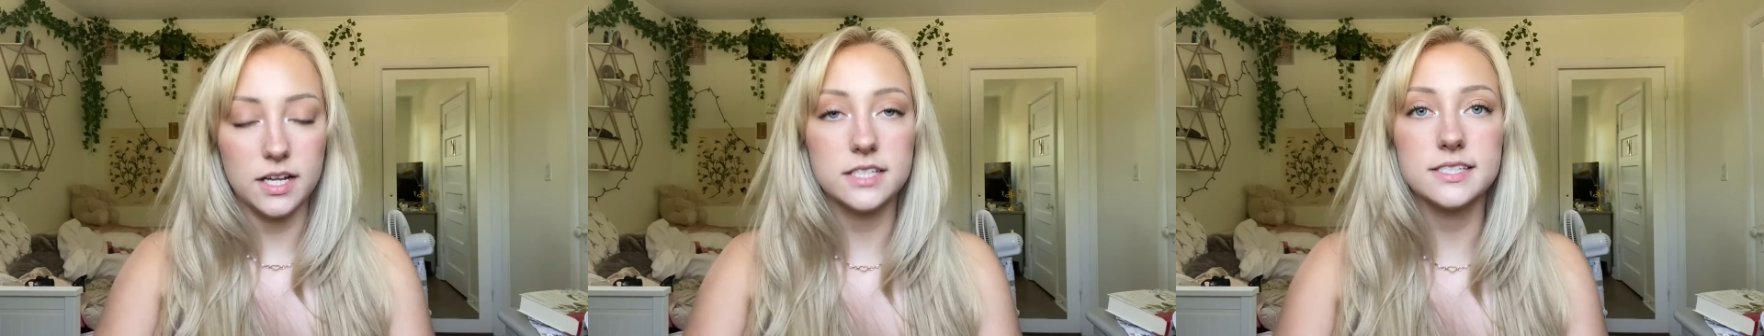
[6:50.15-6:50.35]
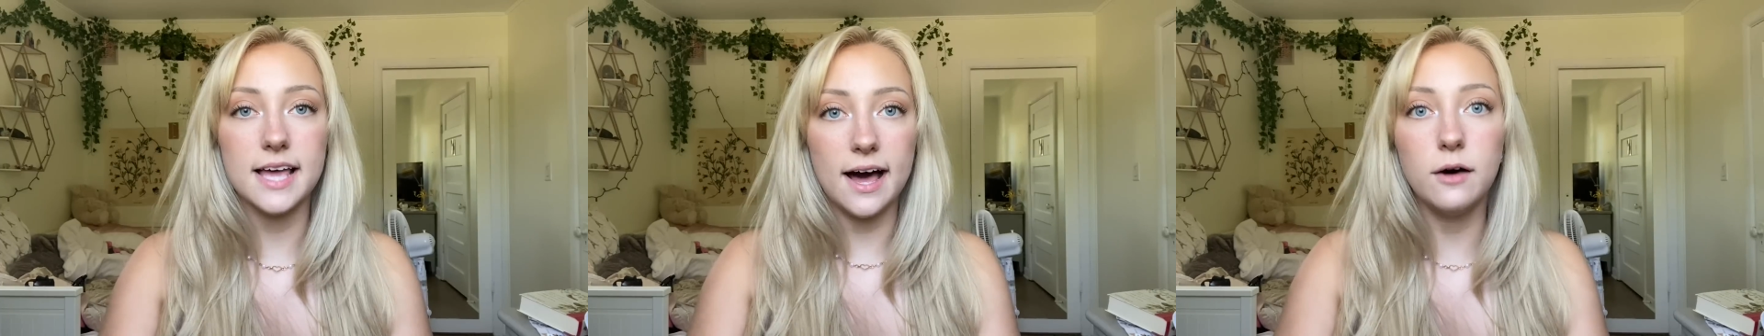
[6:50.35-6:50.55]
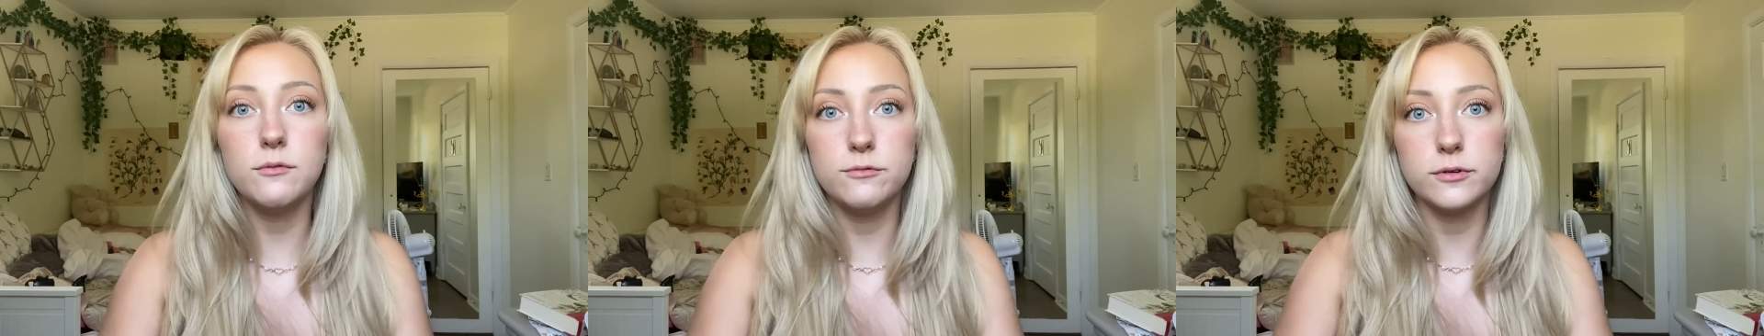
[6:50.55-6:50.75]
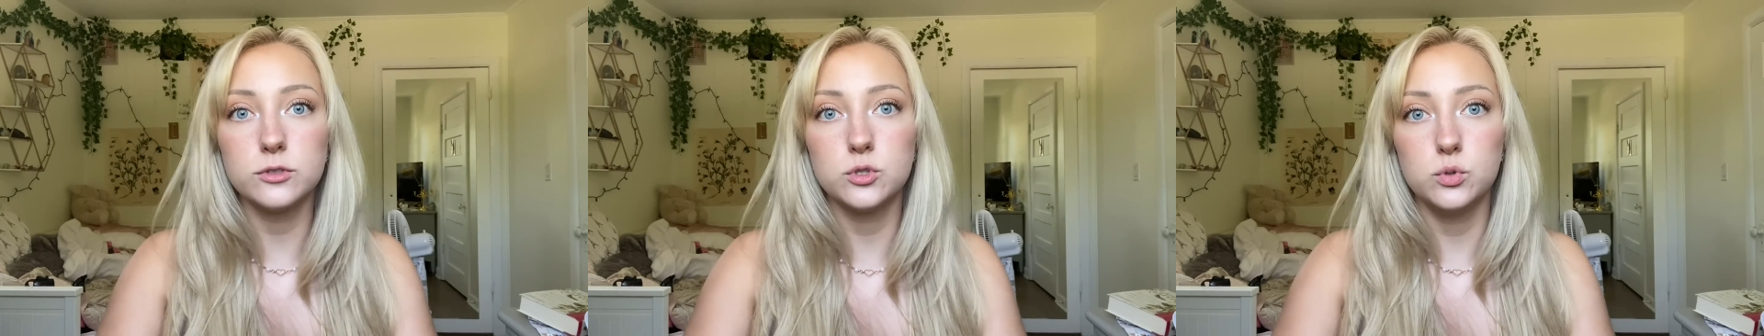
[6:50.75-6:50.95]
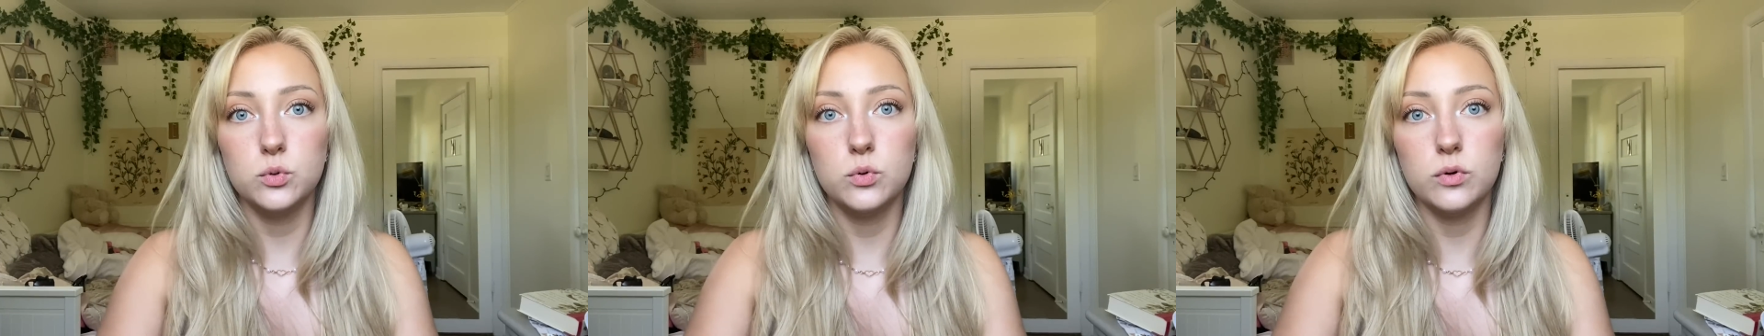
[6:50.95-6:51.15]
It's a helpful
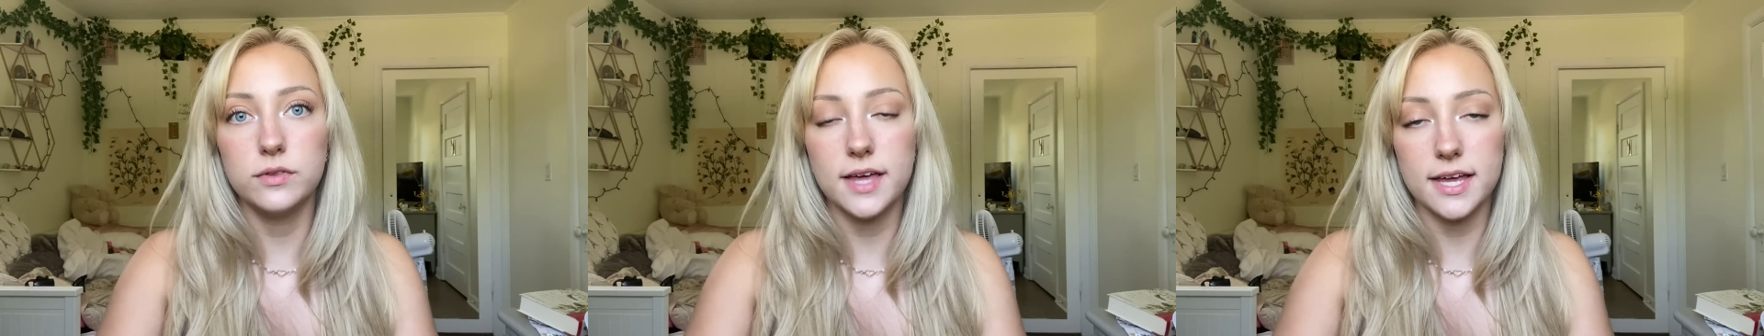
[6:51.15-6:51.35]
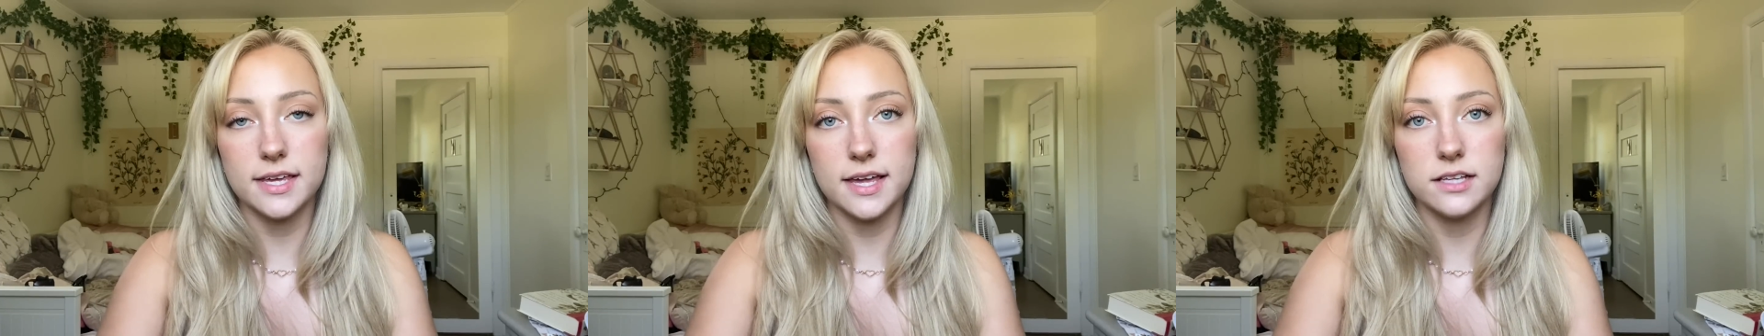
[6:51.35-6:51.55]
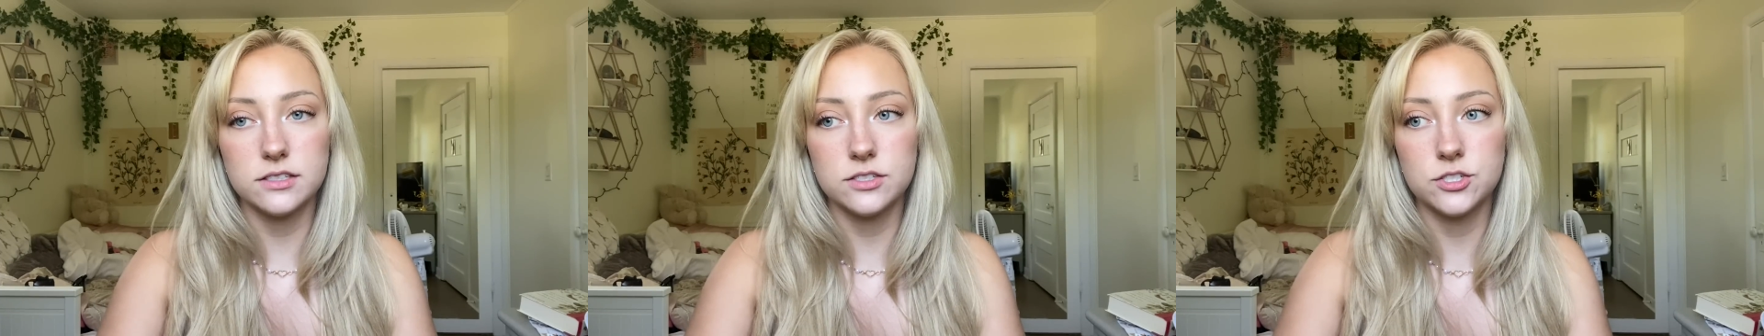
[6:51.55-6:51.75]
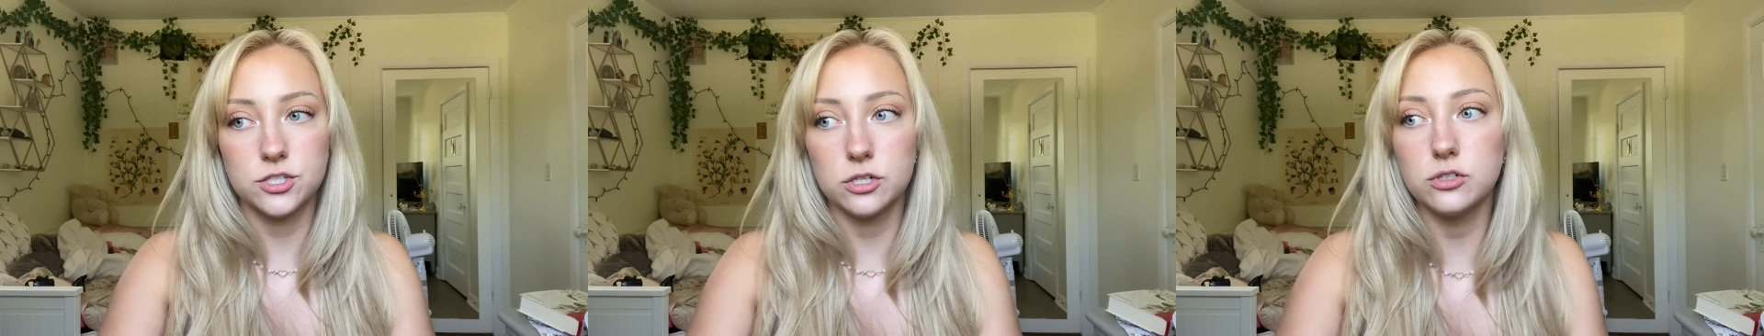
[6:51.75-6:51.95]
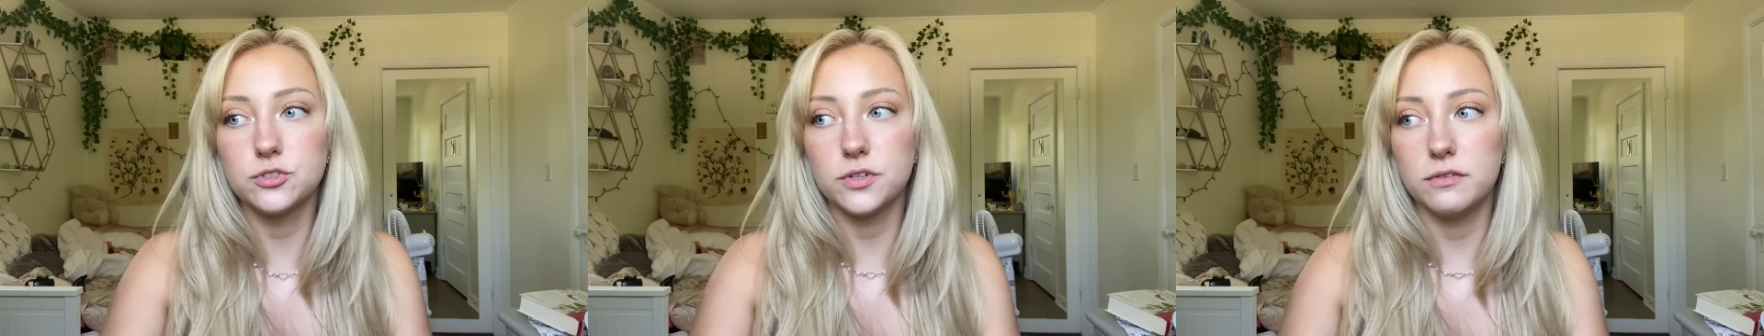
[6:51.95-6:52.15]
tool that gets
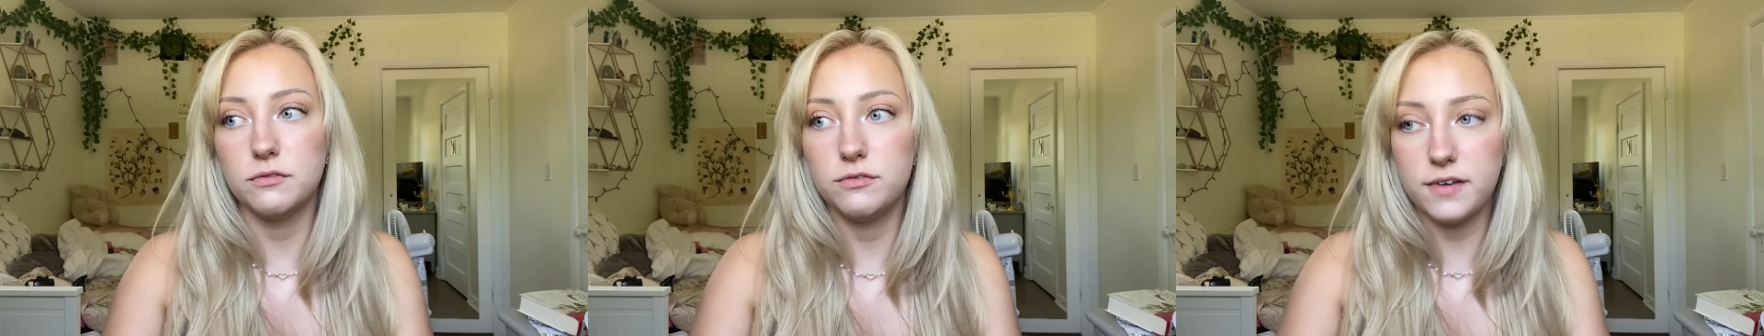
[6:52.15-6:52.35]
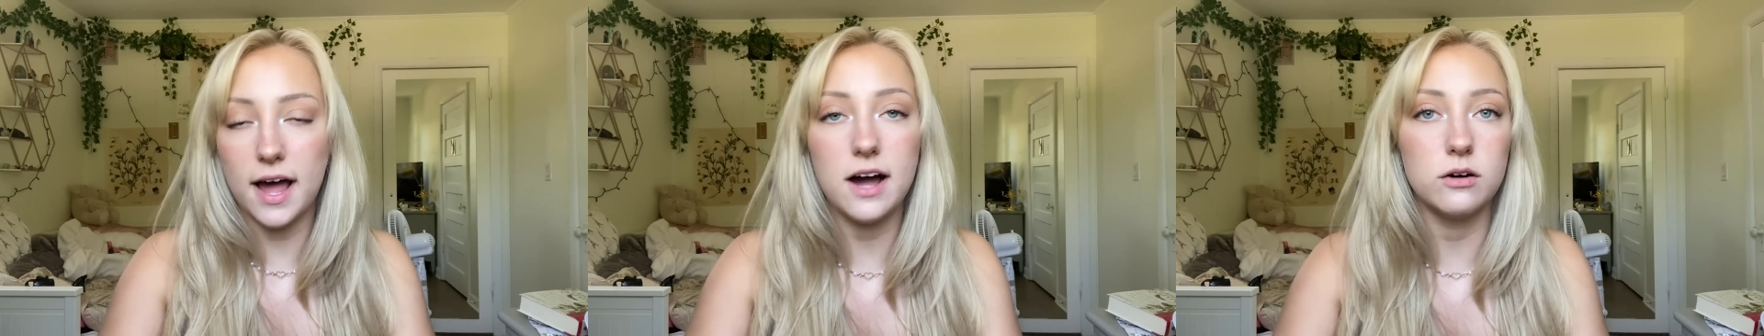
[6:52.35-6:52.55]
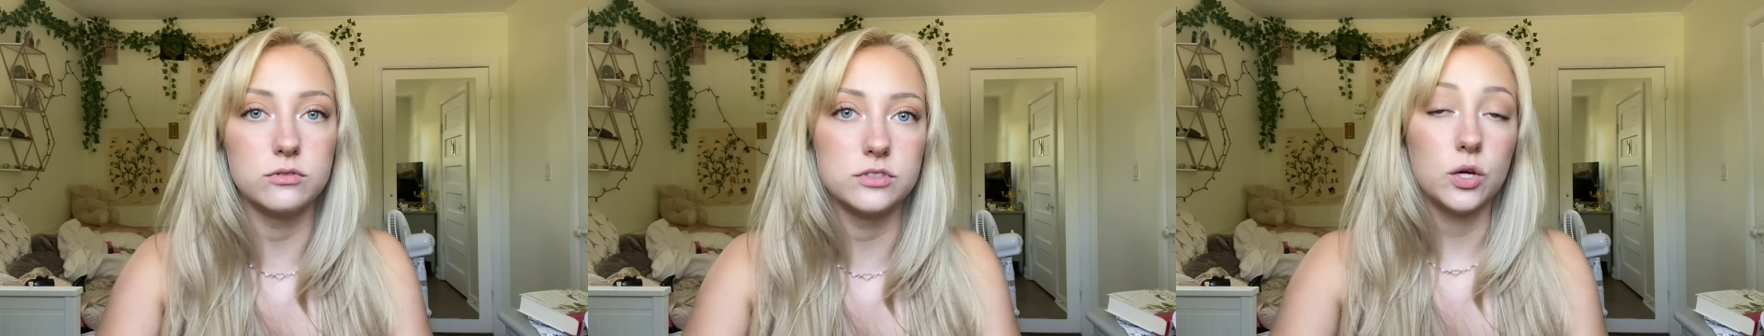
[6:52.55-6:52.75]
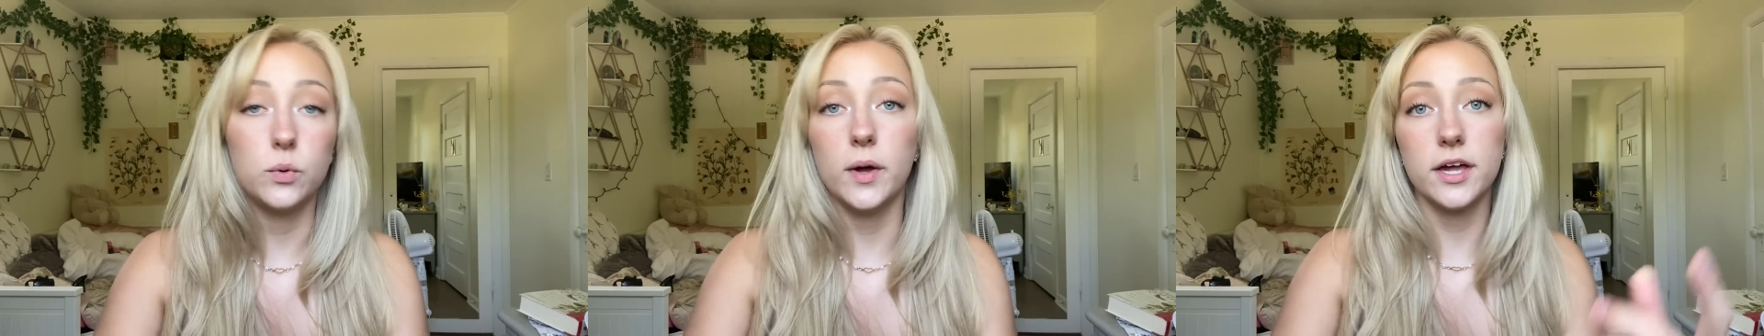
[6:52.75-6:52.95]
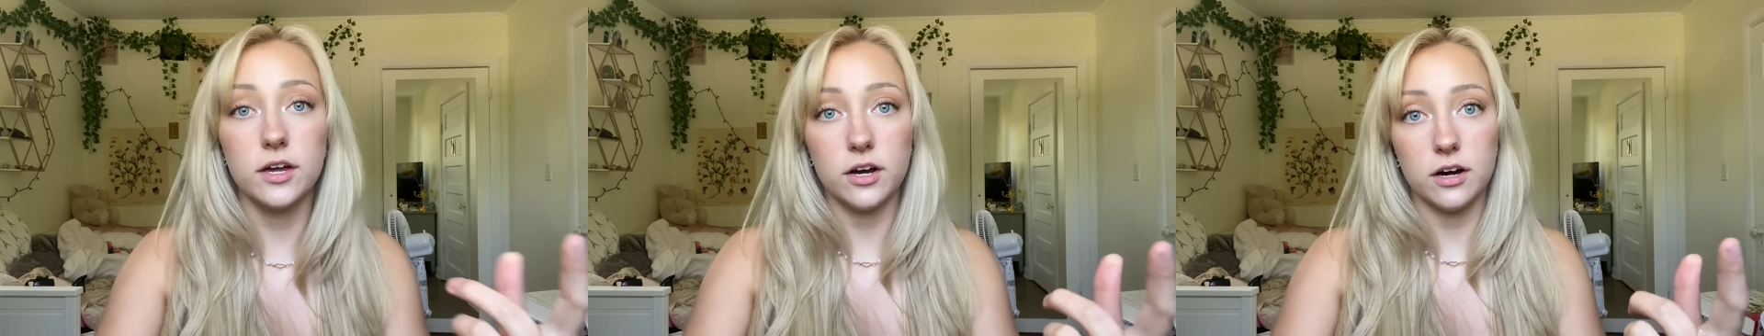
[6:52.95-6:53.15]
children found
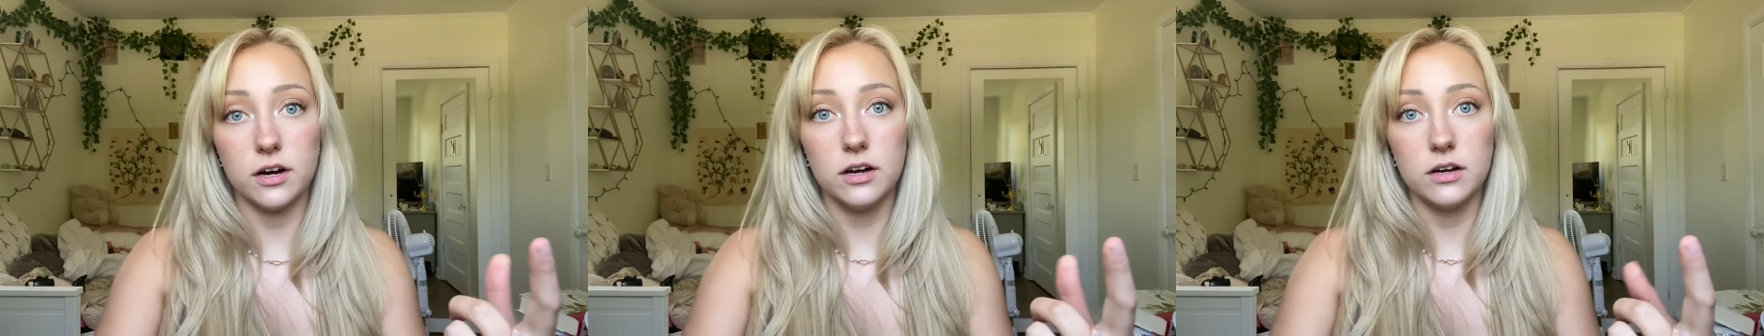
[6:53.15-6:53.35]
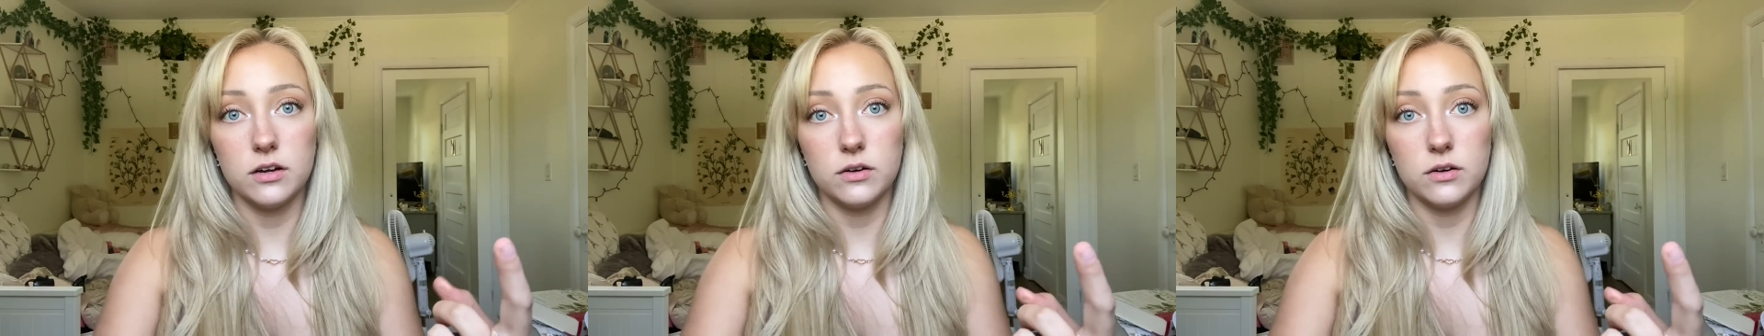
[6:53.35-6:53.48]
quicker